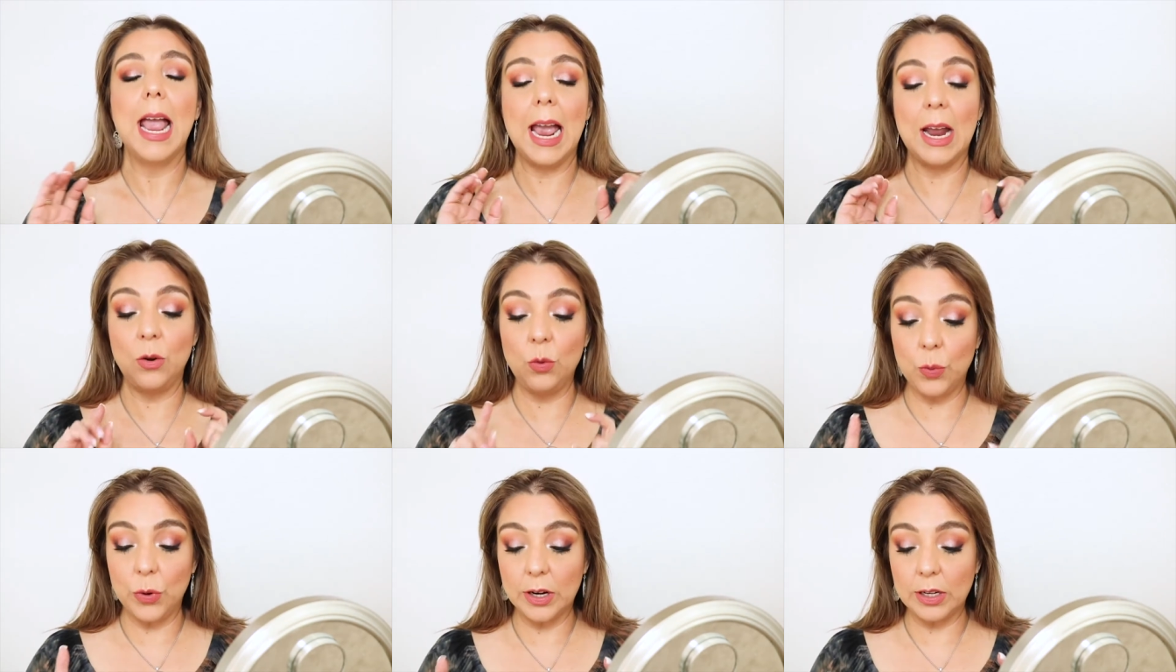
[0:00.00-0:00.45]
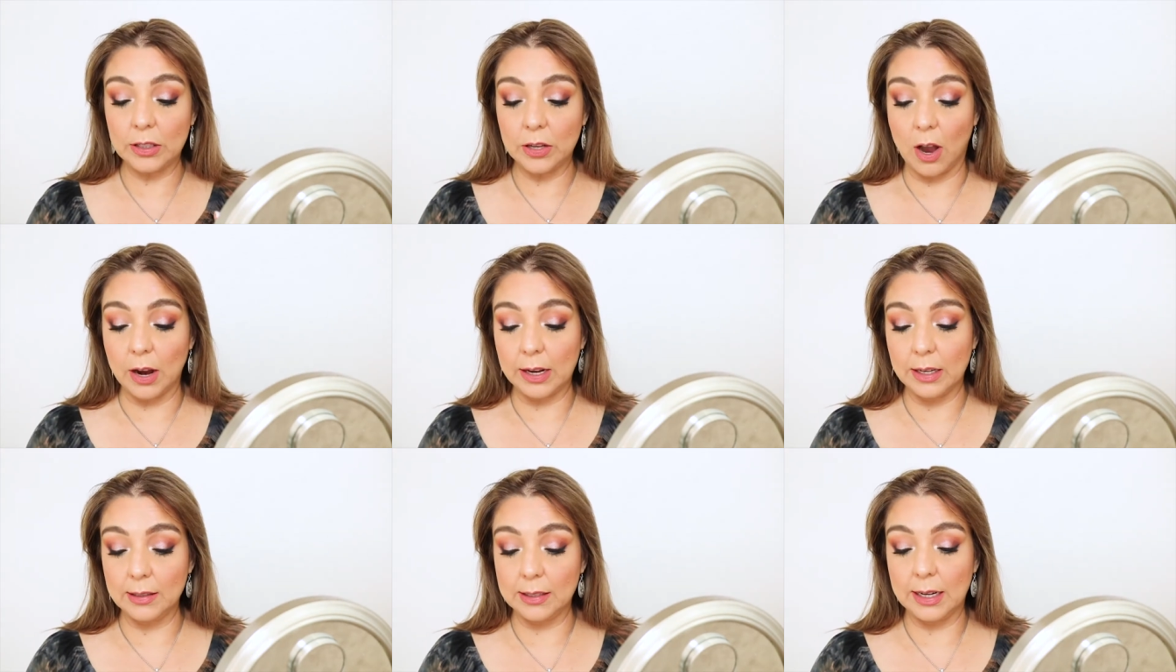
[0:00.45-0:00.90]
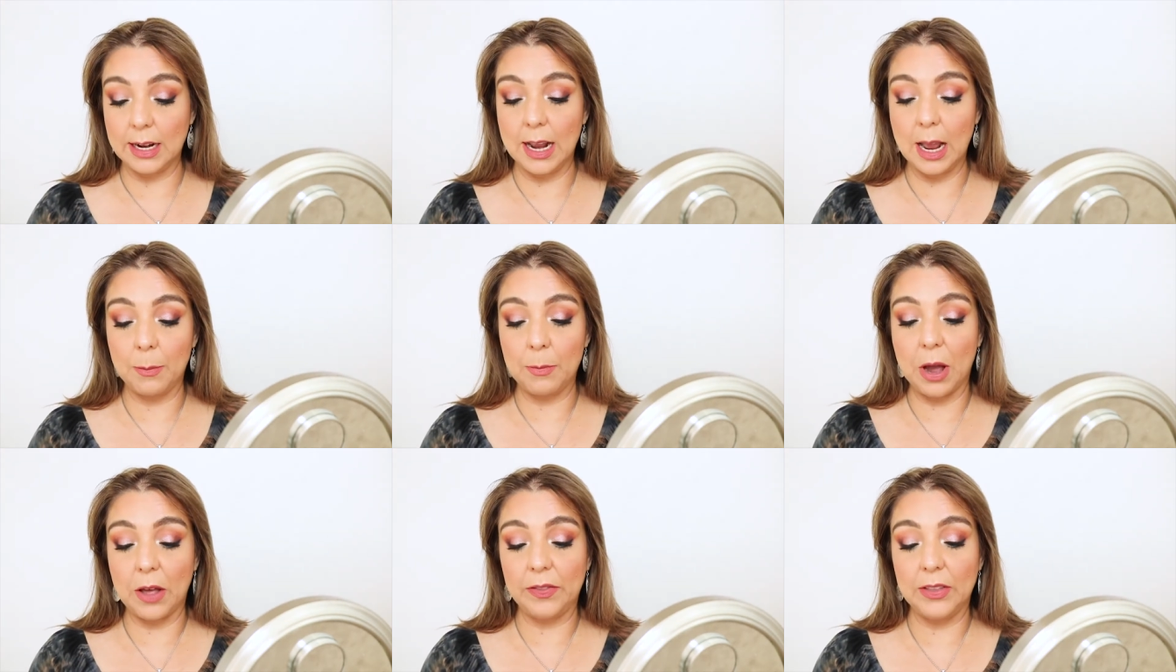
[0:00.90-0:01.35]
And we're talking today
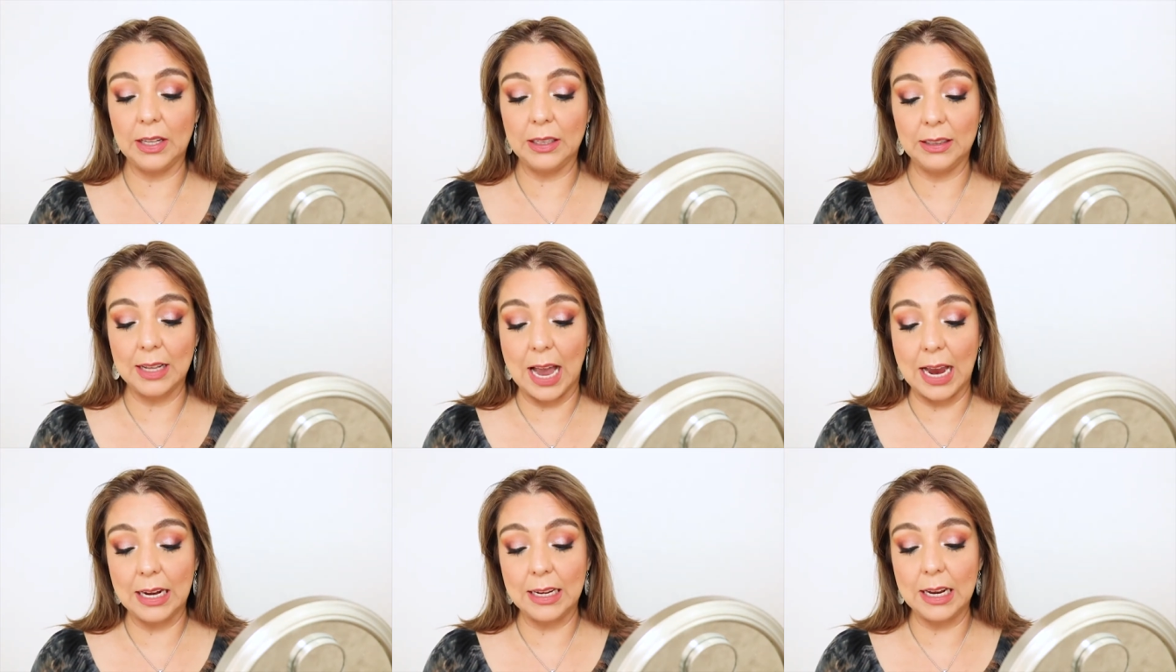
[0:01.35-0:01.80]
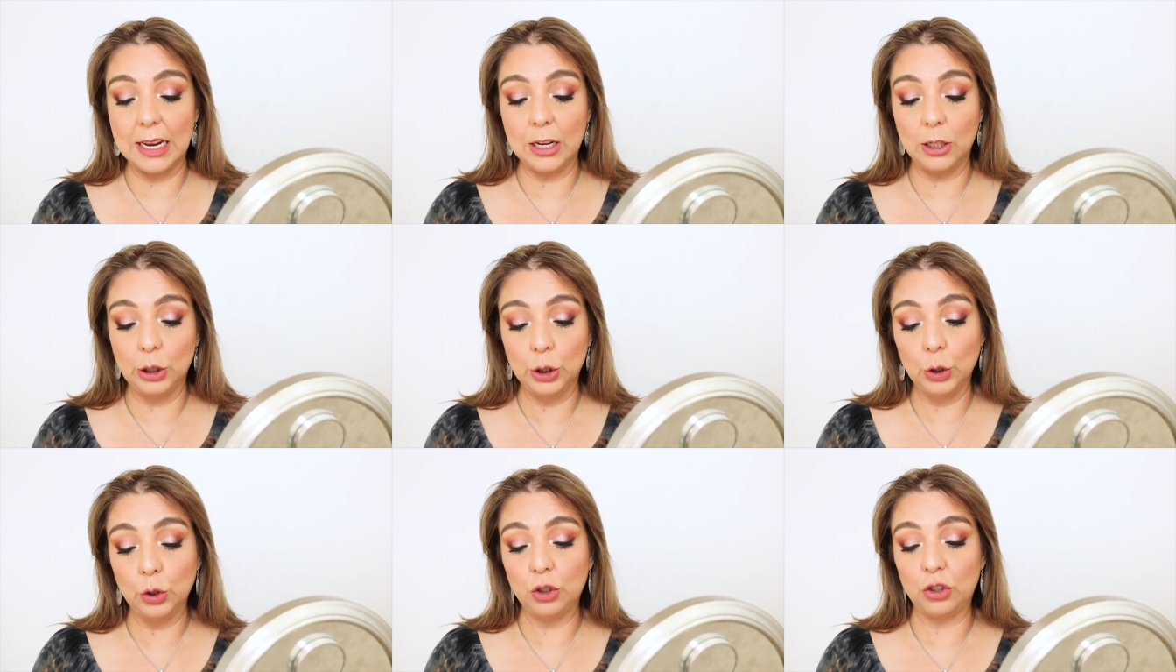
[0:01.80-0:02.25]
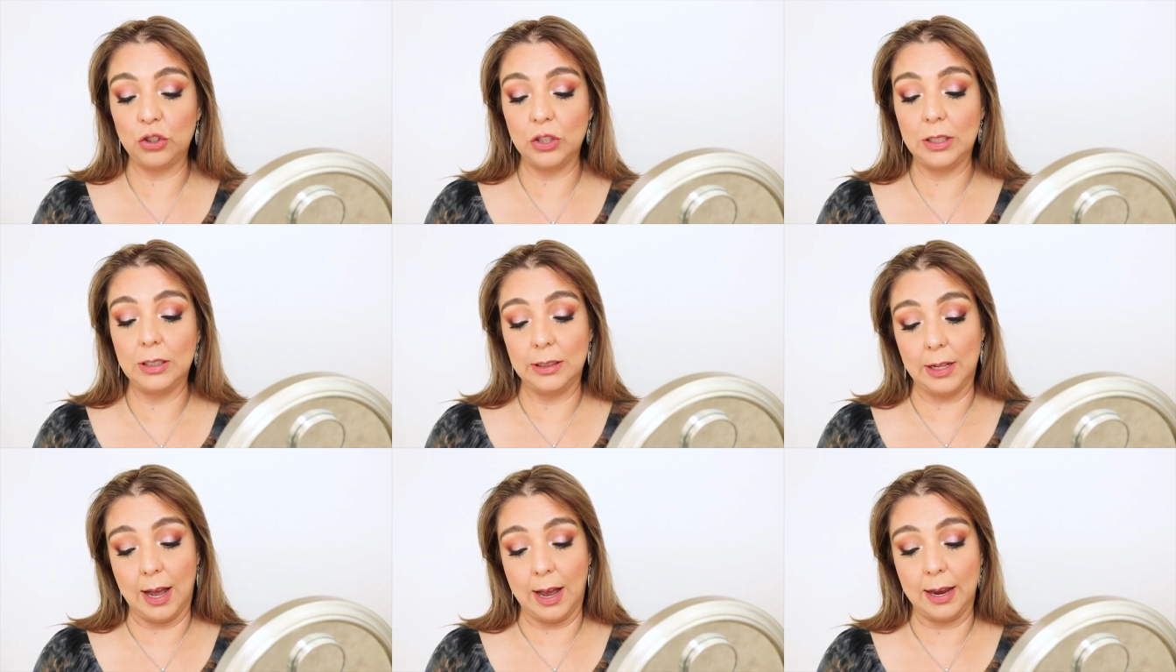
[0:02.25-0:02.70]
about the Light
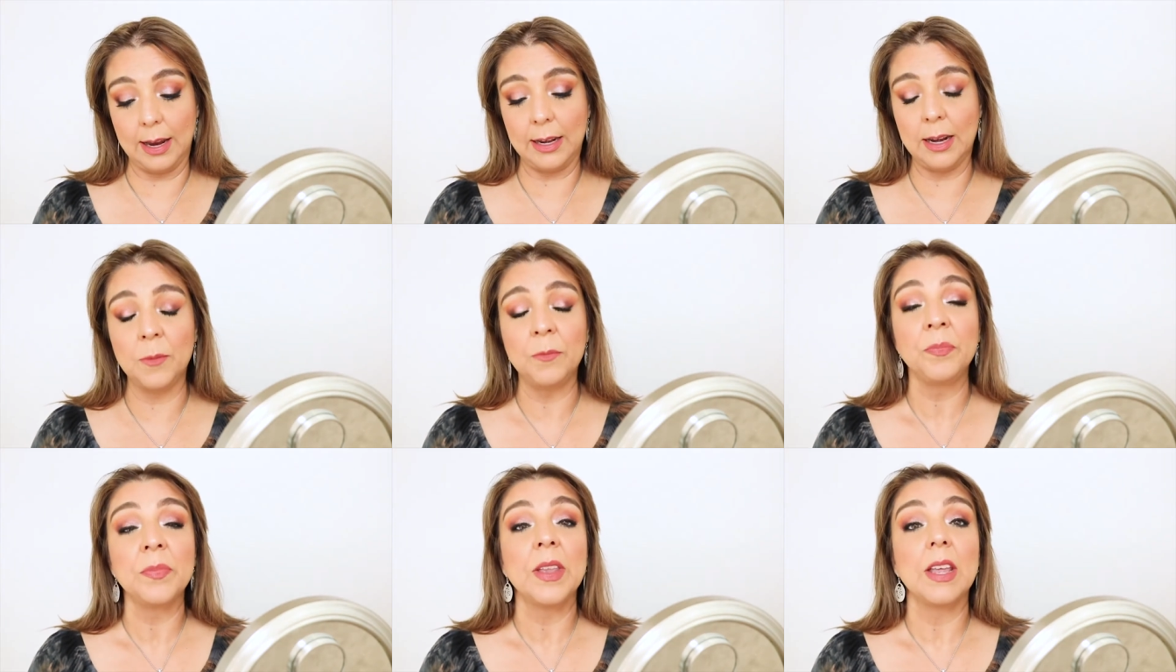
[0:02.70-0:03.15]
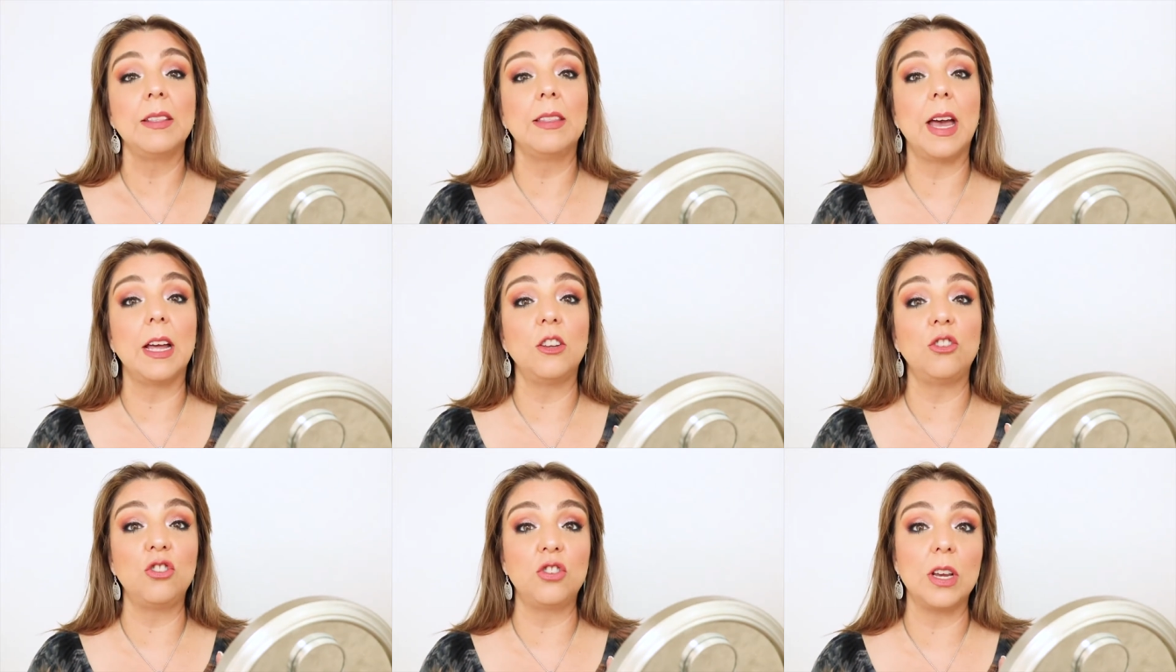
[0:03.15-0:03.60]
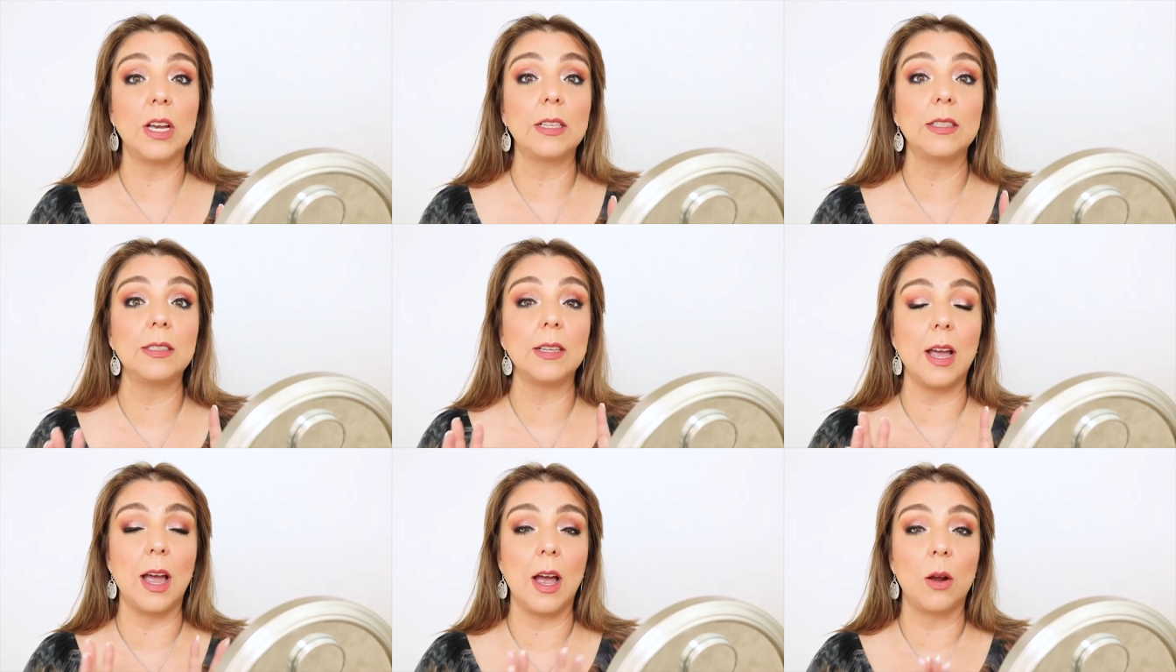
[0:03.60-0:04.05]
Illusion line that
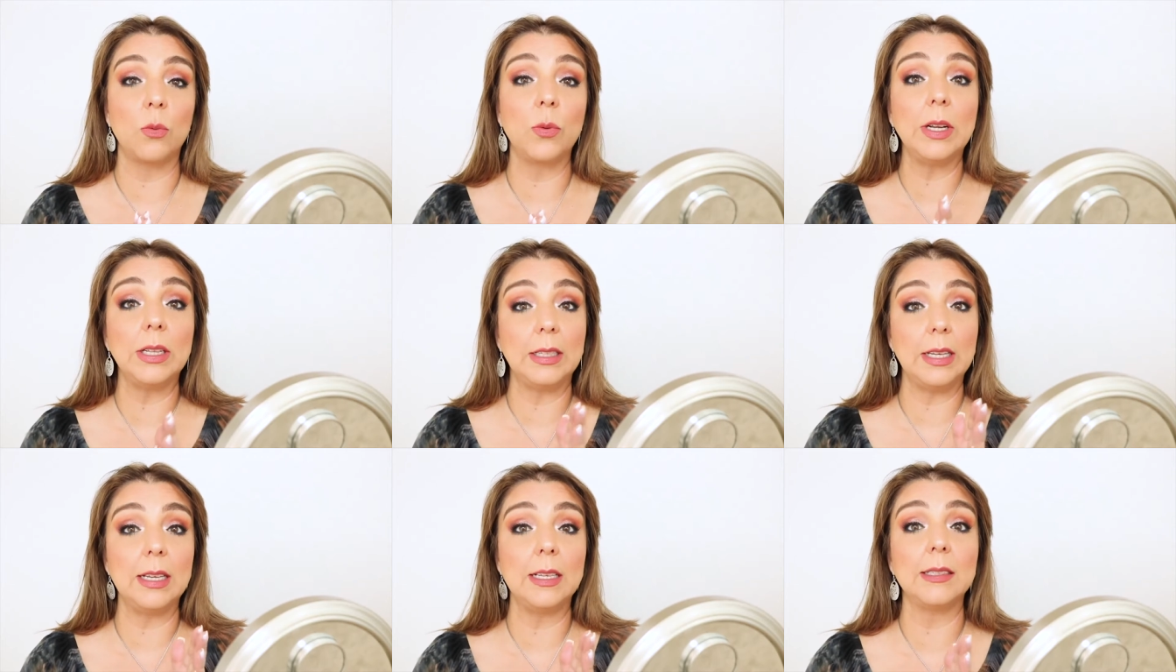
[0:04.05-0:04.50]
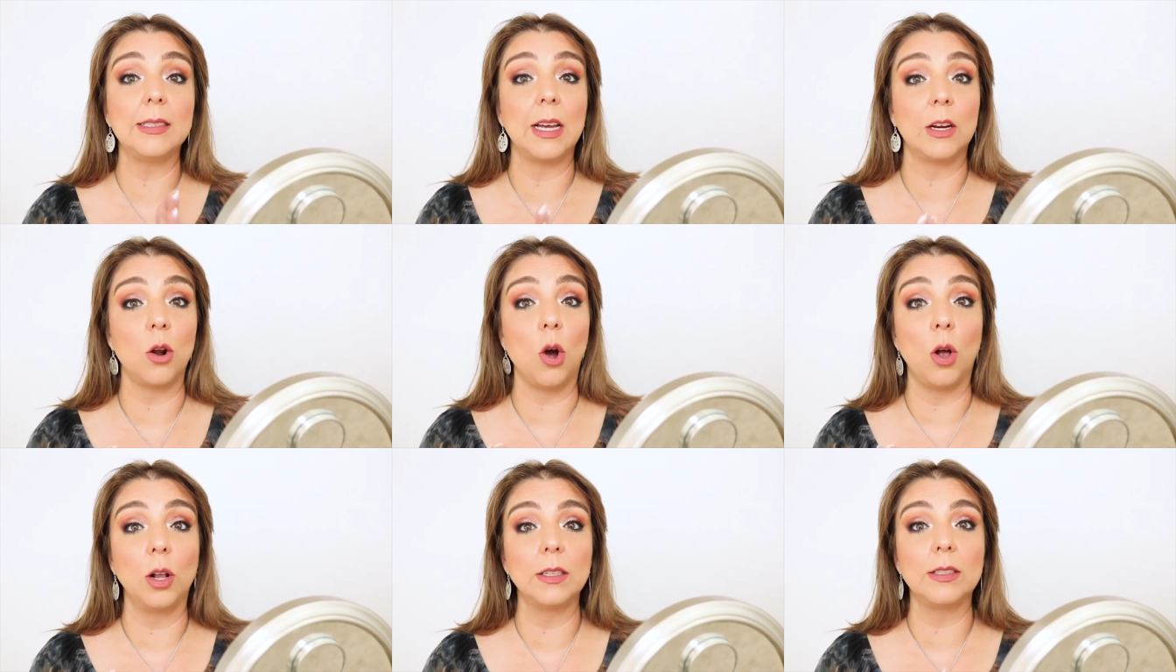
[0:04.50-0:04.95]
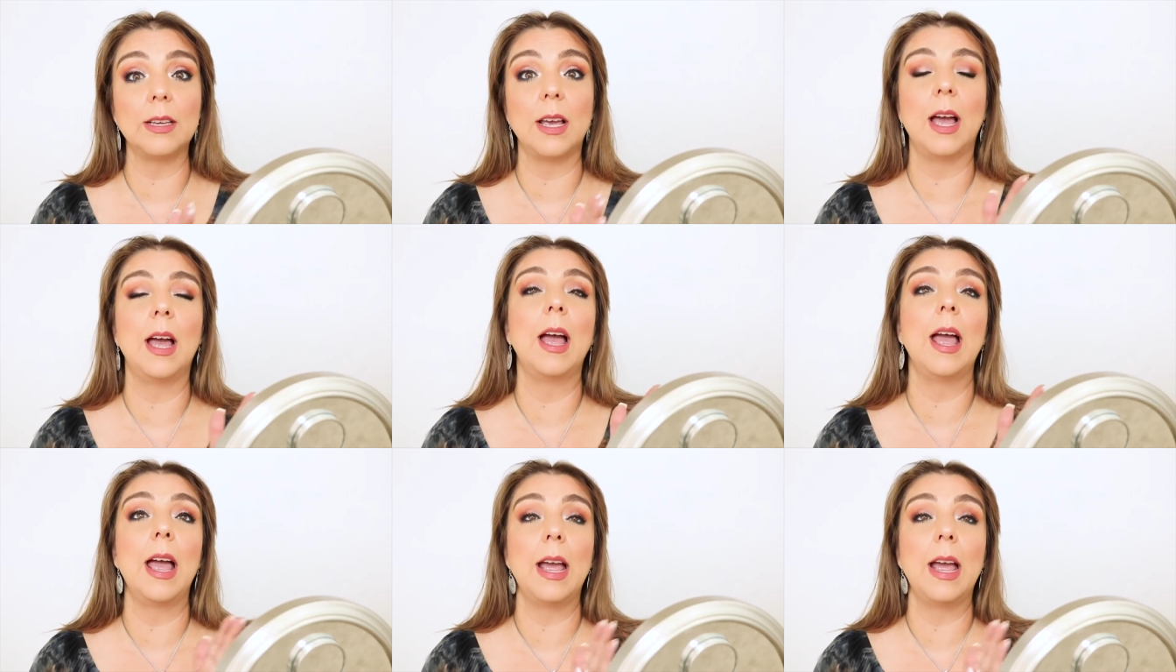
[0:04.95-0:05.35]
just uh, released at Ulta.